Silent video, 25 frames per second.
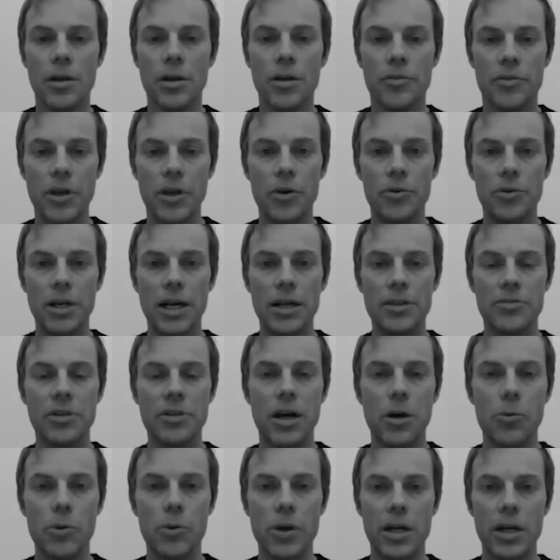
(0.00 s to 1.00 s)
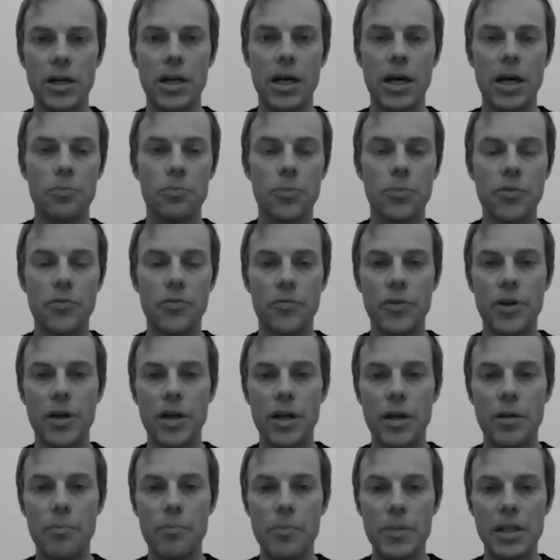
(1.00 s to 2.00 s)
So that's how we end up with
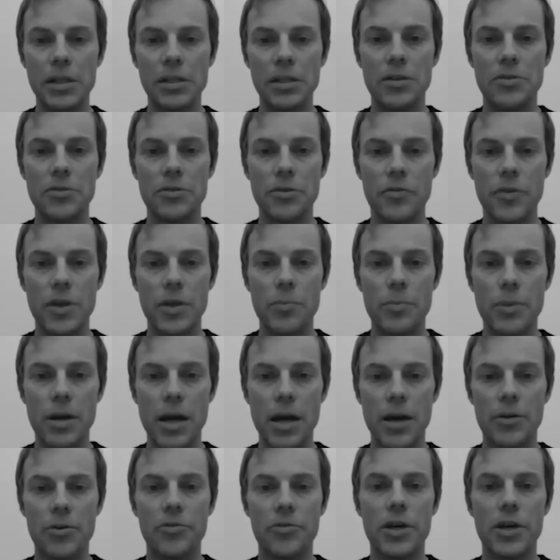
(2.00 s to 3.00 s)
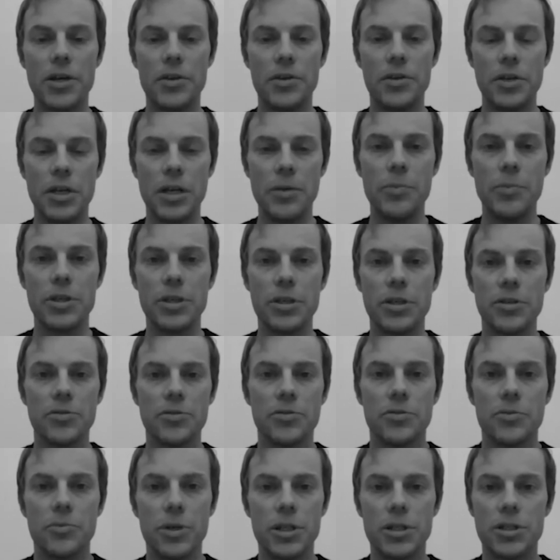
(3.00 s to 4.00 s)
millions of annotated
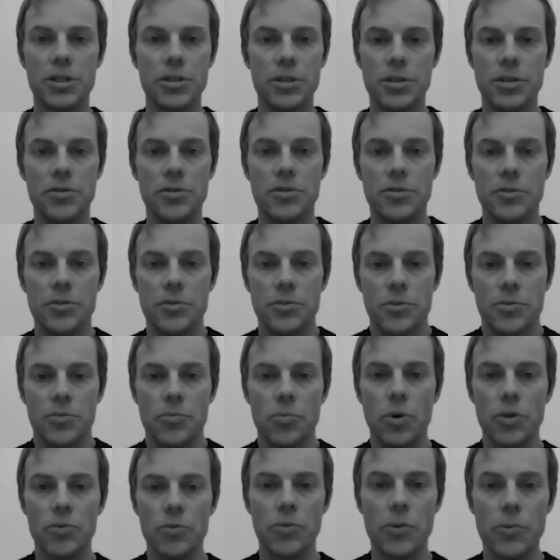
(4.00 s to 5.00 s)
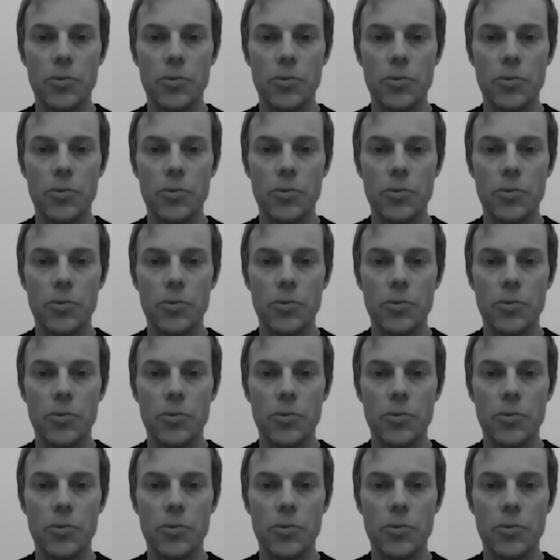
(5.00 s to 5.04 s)
images, which is what we